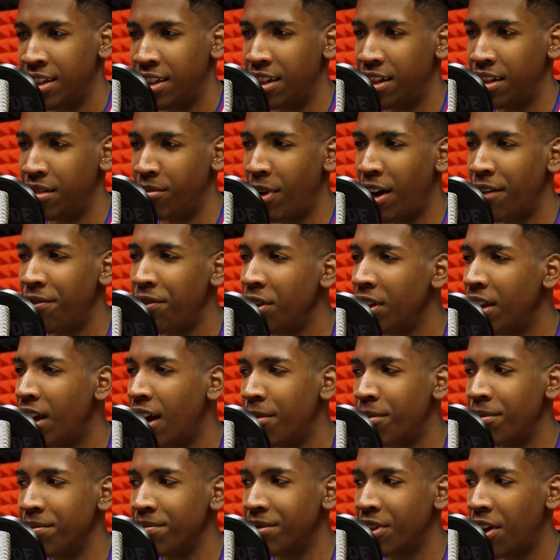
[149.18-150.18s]
I feel
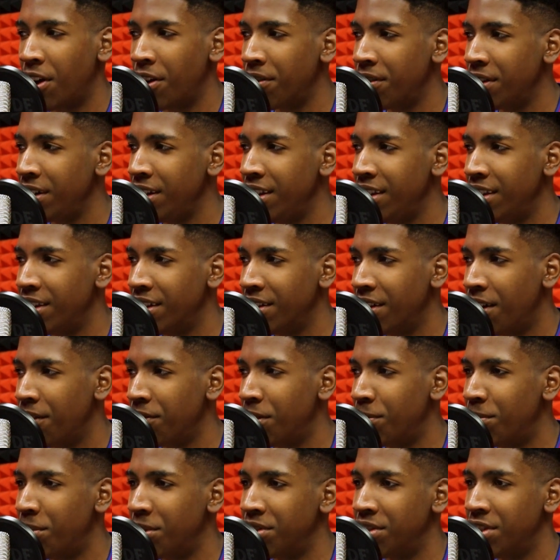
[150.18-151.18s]
I'm already
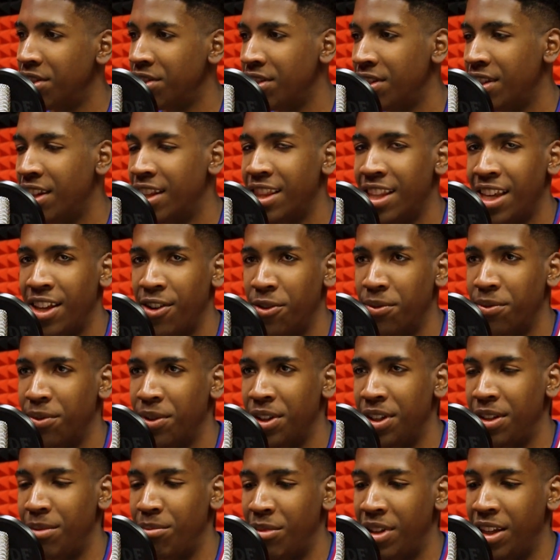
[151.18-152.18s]
of the position that they don't
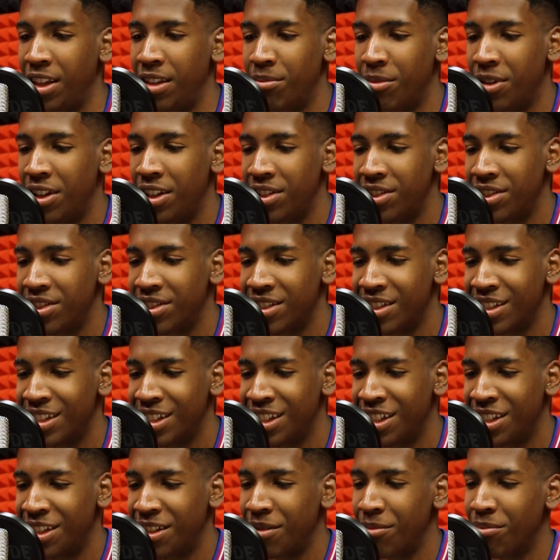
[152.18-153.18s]
really mean much,
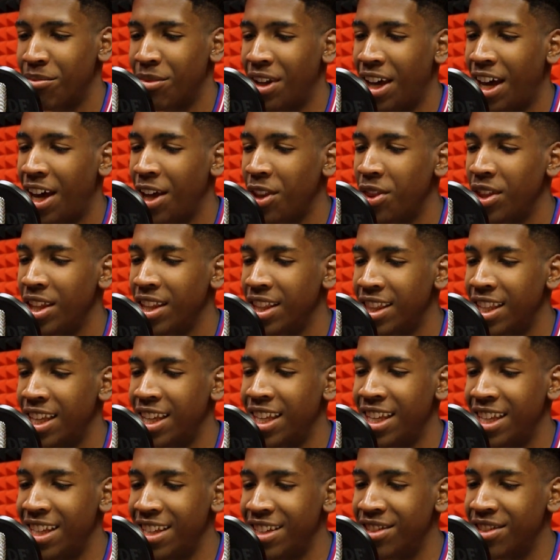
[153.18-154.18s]
but I think
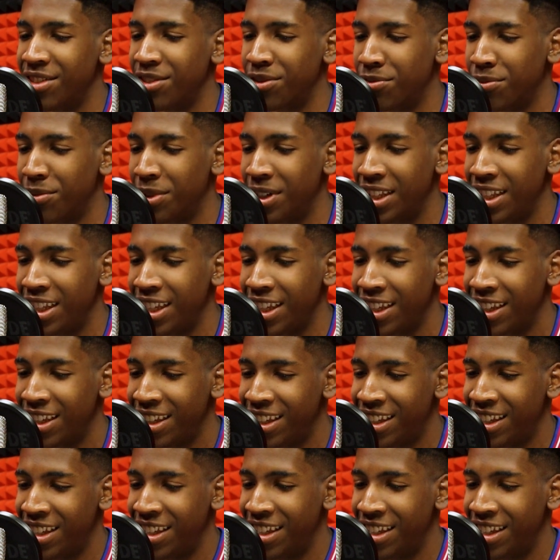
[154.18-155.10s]
that his is really,